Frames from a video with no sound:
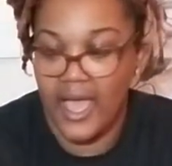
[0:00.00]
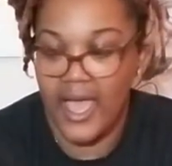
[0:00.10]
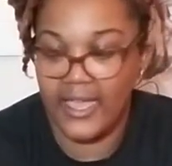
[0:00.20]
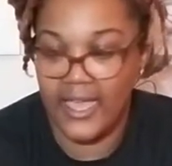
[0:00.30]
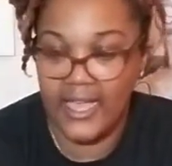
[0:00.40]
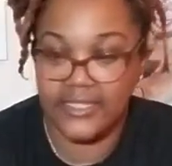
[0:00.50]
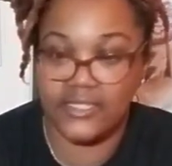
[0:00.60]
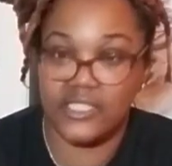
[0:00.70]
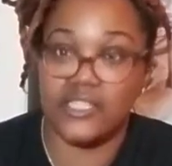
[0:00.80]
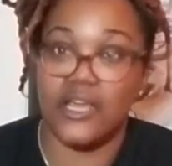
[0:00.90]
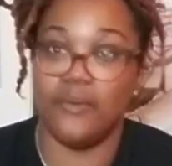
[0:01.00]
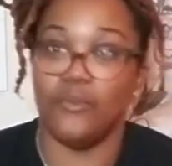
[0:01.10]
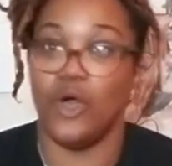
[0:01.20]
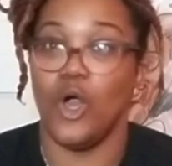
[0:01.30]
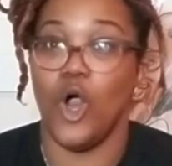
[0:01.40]
I got some
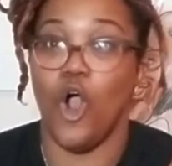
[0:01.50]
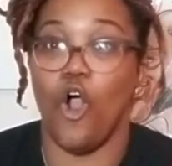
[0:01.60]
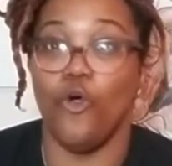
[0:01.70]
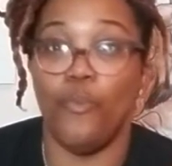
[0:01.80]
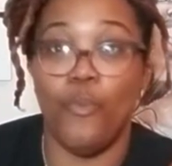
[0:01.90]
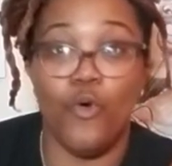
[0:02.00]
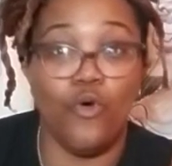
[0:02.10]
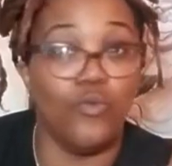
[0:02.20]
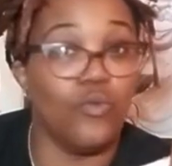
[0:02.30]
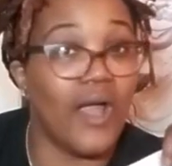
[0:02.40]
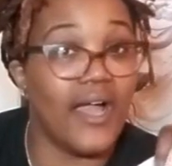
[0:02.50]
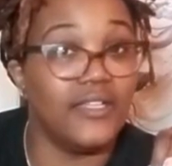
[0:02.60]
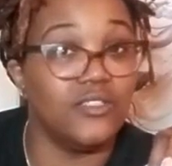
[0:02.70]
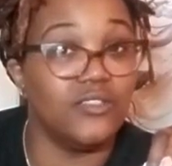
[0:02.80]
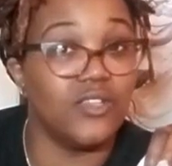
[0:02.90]
opal
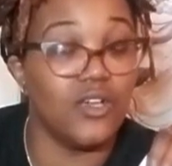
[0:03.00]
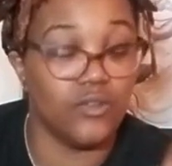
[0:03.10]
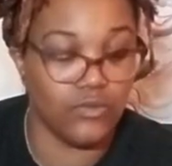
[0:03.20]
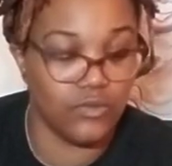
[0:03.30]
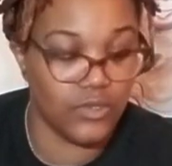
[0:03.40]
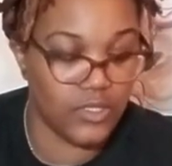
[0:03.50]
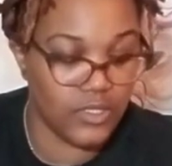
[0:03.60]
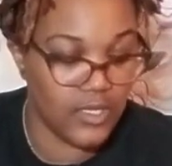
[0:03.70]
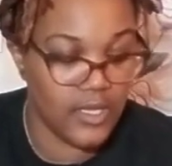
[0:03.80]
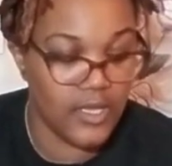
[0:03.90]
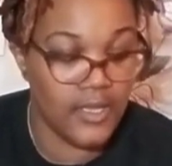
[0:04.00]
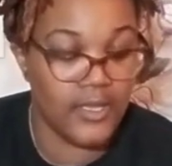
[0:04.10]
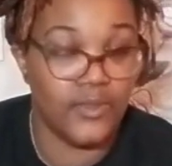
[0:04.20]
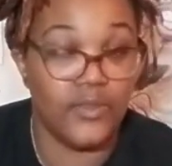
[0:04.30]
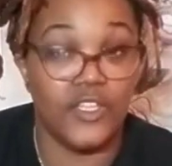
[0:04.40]
rhinestones,
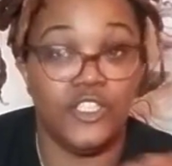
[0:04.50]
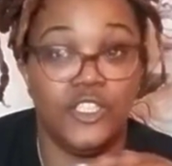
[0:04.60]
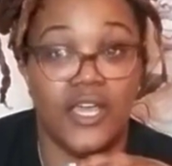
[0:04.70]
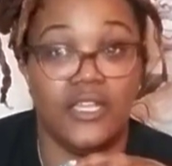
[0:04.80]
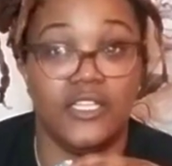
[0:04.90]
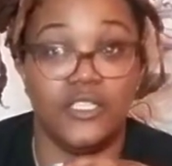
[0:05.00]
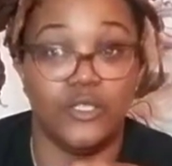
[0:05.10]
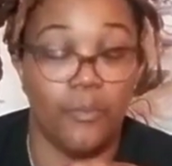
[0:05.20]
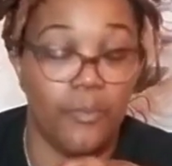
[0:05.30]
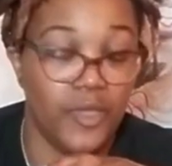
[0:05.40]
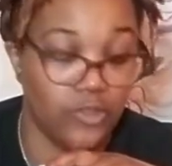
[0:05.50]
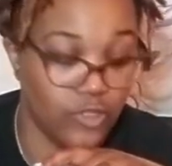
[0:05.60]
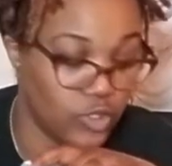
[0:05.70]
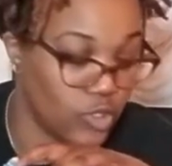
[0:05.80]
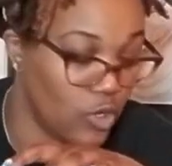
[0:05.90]
the Gelish
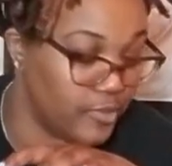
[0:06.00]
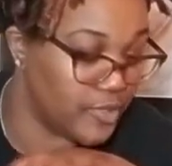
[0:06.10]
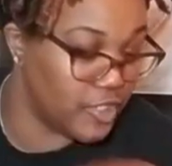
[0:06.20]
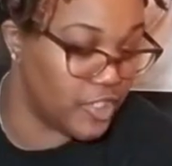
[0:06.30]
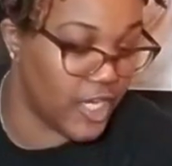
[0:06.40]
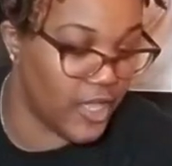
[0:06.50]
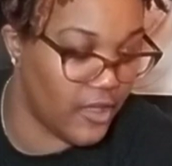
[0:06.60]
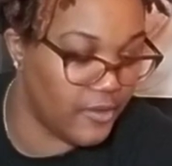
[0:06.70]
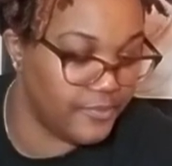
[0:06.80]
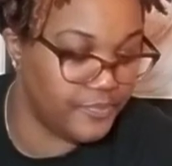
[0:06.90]
builder sculpture gel,